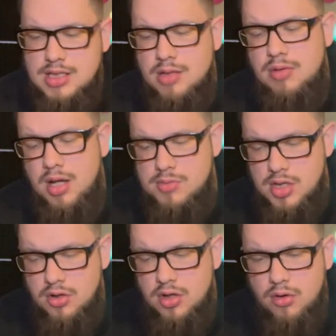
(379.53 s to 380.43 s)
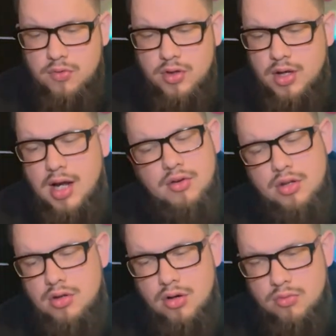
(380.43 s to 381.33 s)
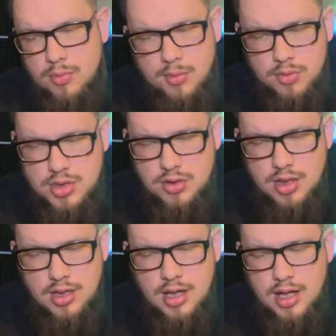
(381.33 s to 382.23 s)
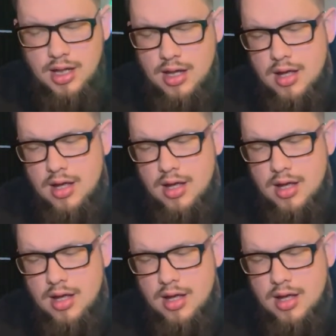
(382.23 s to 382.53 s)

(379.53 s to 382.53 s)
Sometimes, you know, you go to fill it out and you don't remember what you did in a day.